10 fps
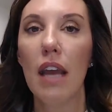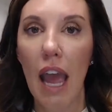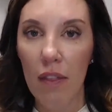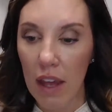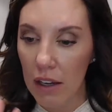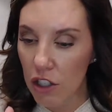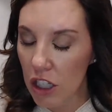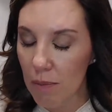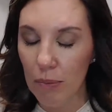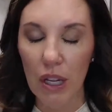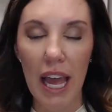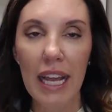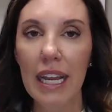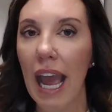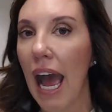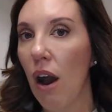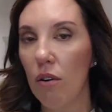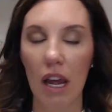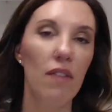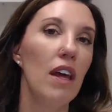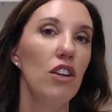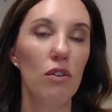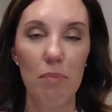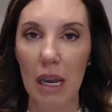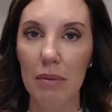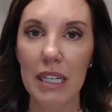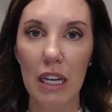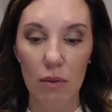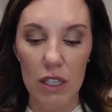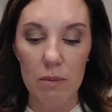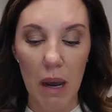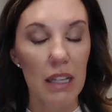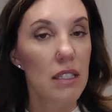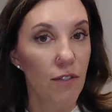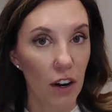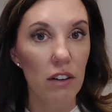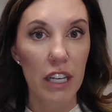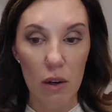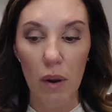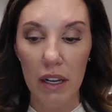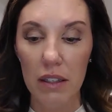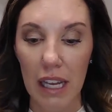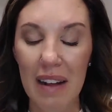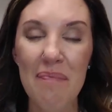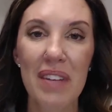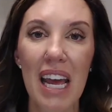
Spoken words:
and then just blank out, and then you'll be able to get a response fairly quickly.